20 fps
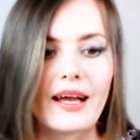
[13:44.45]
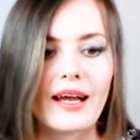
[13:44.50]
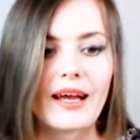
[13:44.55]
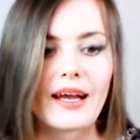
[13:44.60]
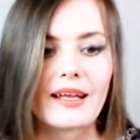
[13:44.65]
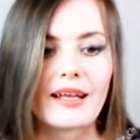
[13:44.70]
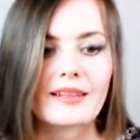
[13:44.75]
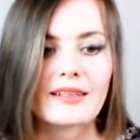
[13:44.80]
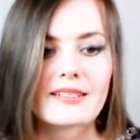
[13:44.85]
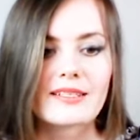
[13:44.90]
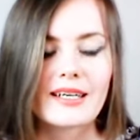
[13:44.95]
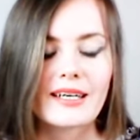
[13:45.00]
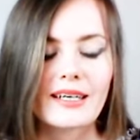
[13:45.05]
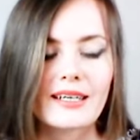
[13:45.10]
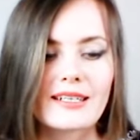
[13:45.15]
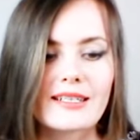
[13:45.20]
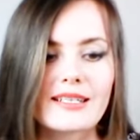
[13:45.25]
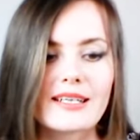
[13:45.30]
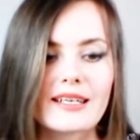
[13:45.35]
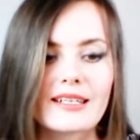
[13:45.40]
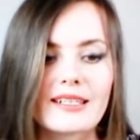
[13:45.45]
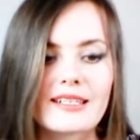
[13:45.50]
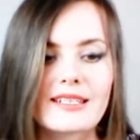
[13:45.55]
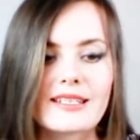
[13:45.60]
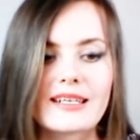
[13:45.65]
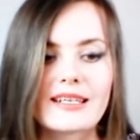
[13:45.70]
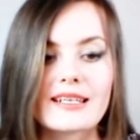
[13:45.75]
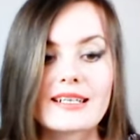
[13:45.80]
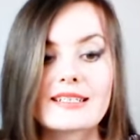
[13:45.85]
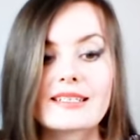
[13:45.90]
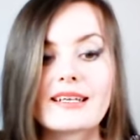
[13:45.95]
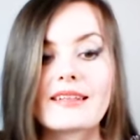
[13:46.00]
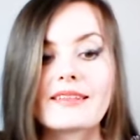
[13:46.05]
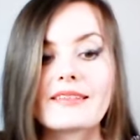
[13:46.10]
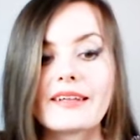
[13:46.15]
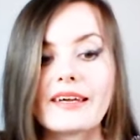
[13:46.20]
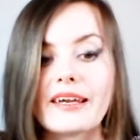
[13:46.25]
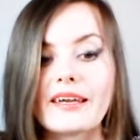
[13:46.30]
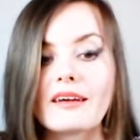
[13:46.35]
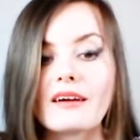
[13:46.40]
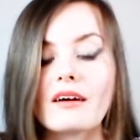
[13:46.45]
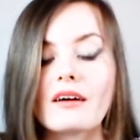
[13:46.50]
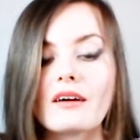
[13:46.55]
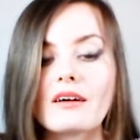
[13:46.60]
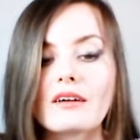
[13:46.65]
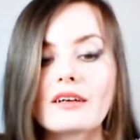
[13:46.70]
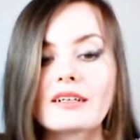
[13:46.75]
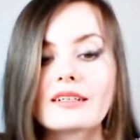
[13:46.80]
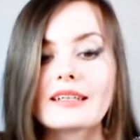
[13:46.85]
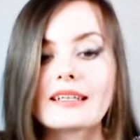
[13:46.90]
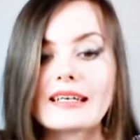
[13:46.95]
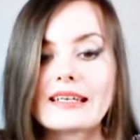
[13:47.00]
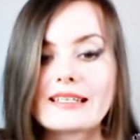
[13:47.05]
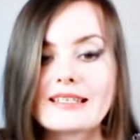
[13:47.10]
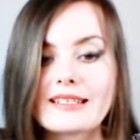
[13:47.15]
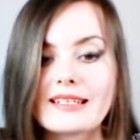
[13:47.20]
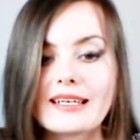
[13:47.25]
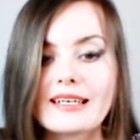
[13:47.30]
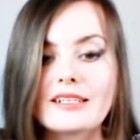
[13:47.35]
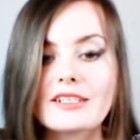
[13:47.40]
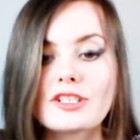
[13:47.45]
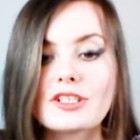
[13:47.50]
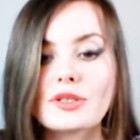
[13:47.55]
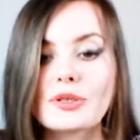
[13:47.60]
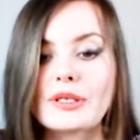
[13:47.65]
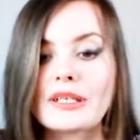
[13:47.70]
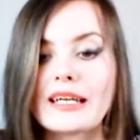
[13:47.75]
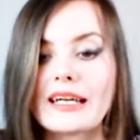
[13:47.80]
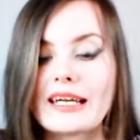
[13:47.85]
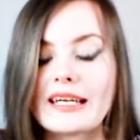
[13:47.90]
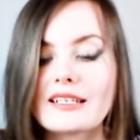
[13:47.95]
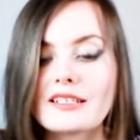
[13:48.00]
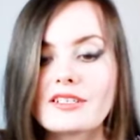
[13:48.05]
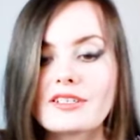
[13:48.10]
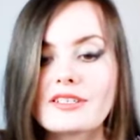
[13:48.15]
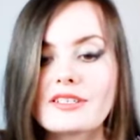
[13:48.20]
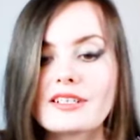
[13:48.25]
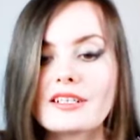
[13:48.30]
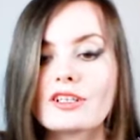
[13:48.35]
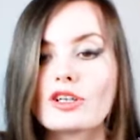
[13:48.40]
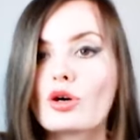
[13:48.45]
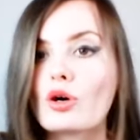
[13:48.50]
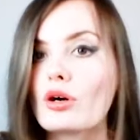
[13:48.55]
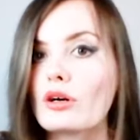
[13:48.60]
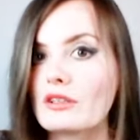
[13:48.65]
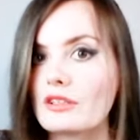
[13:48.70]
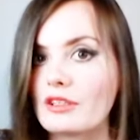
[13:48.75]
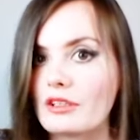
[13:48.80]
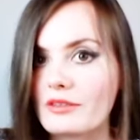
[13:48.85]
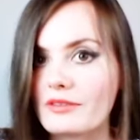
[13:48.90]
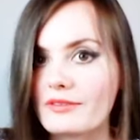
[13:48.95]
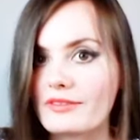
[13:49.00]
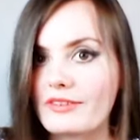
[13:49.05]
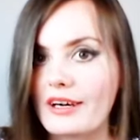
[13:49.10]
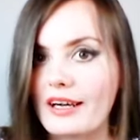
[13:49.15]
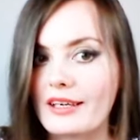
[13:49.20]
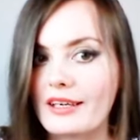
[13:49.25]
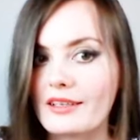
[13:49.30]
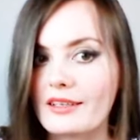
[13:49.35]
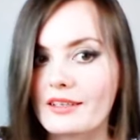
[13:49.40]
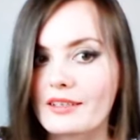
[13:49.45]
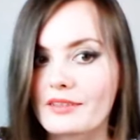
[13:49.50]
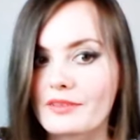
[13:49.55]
And the second sentence is, they are listening to an interesting audio file.